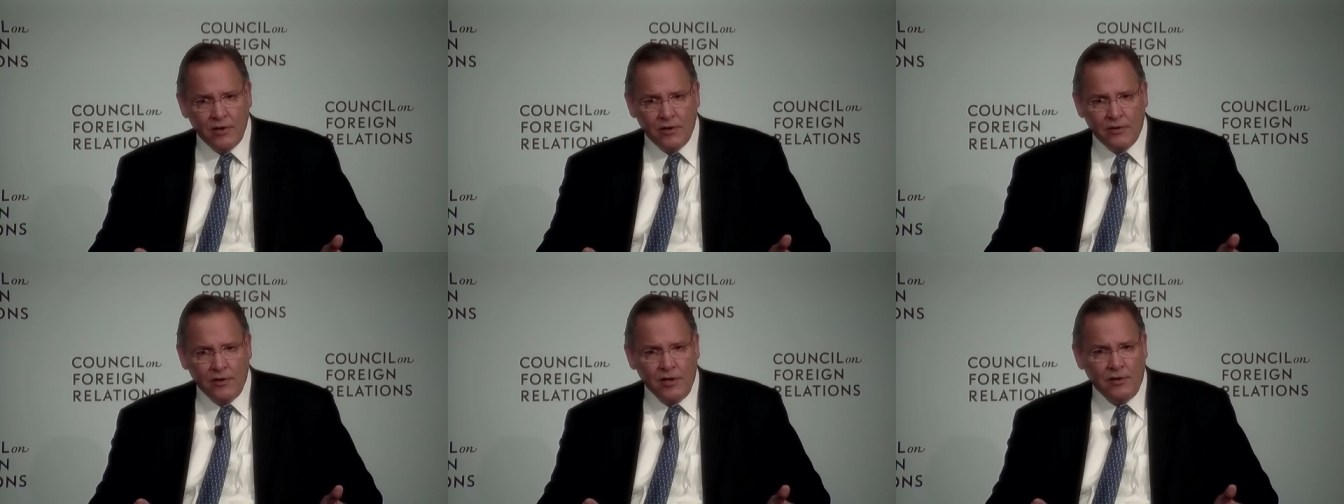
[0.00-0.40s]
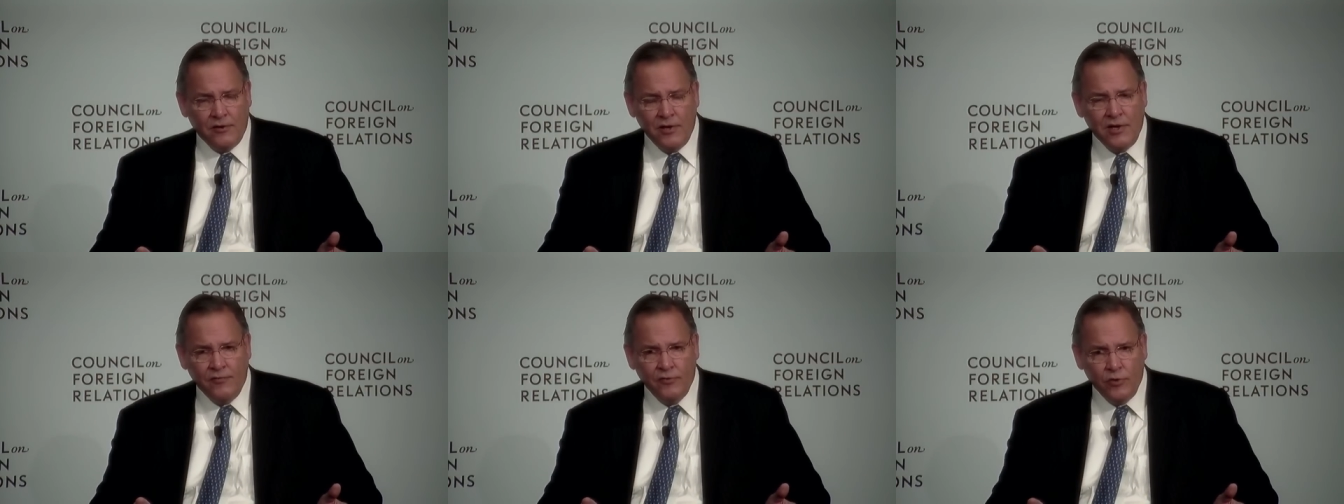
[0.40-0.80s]
they'll, they'll
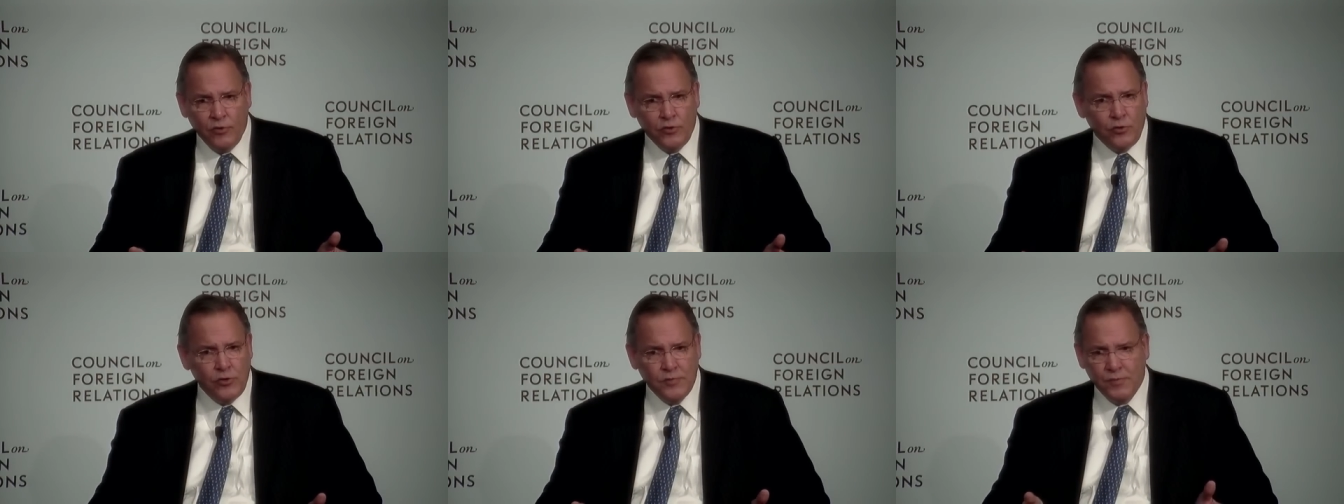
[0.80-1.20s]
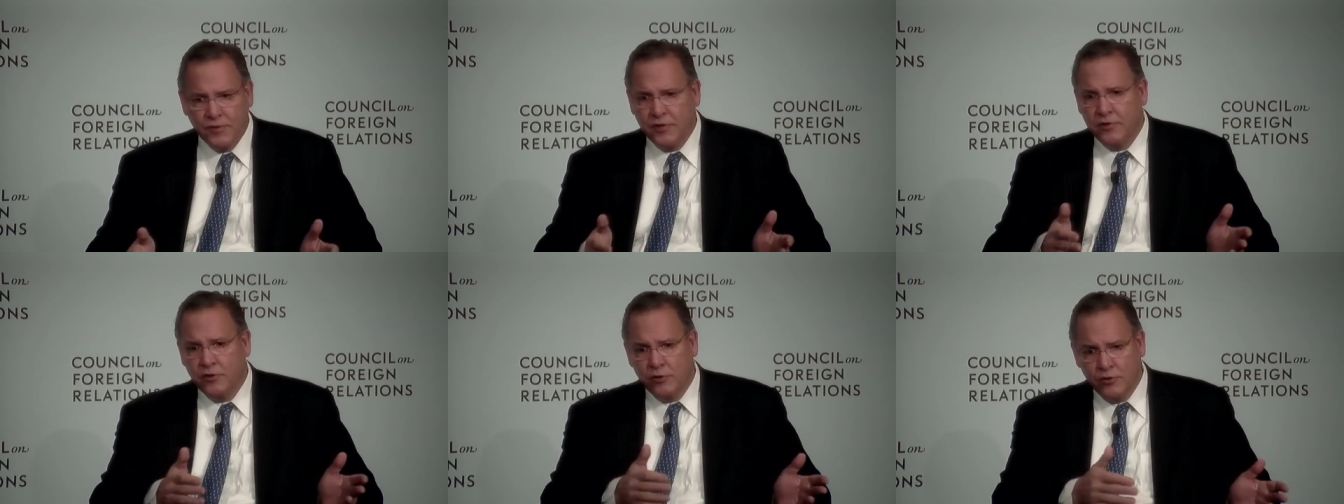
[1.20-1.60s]
have no choice but to
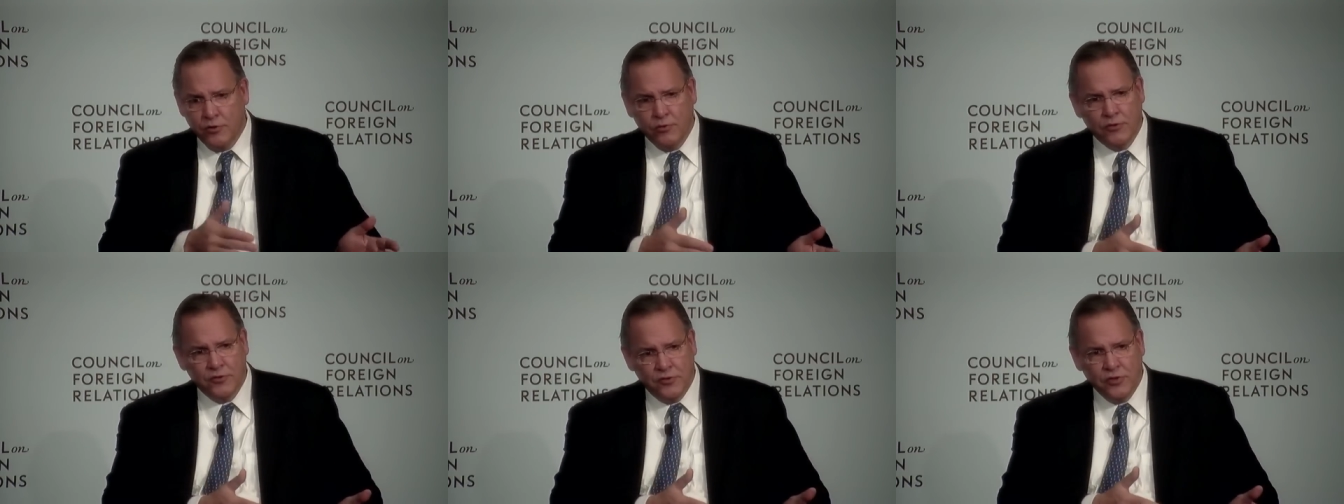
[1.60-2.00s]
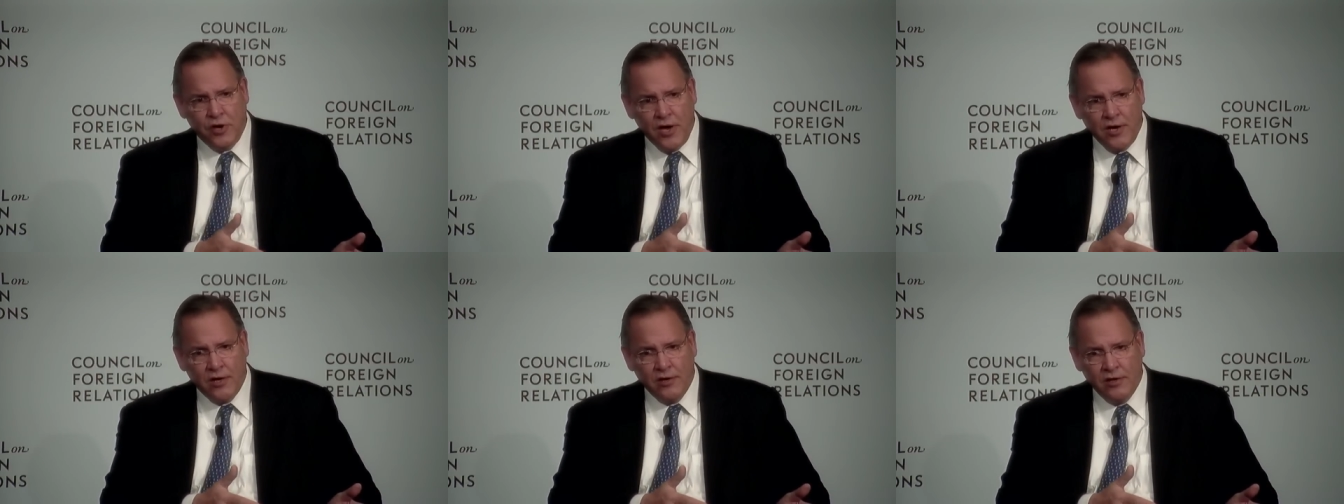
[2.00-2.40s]
turn towards
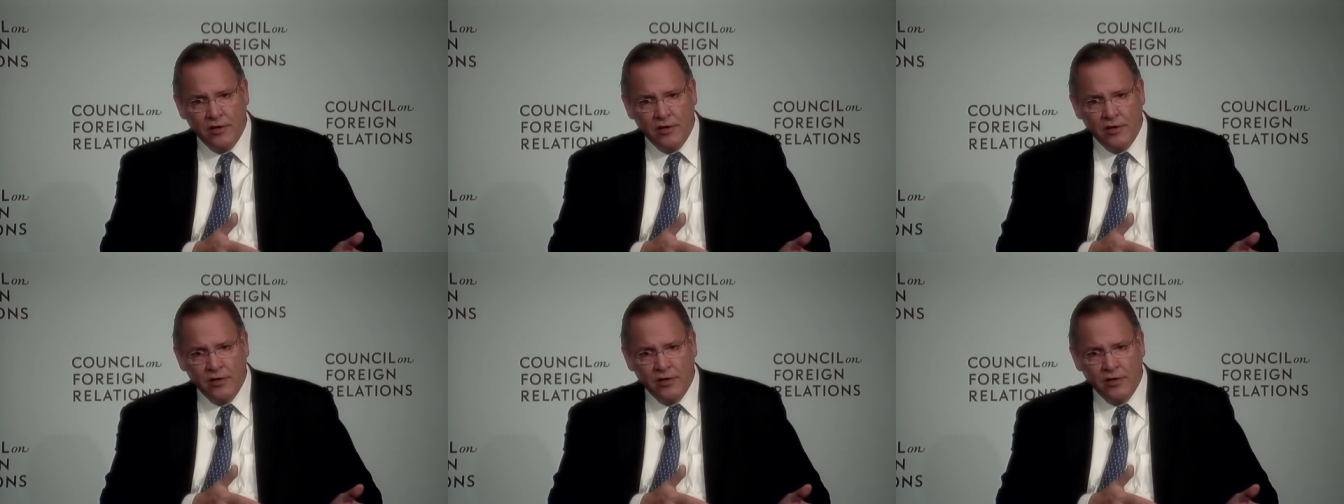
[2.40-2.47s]
China.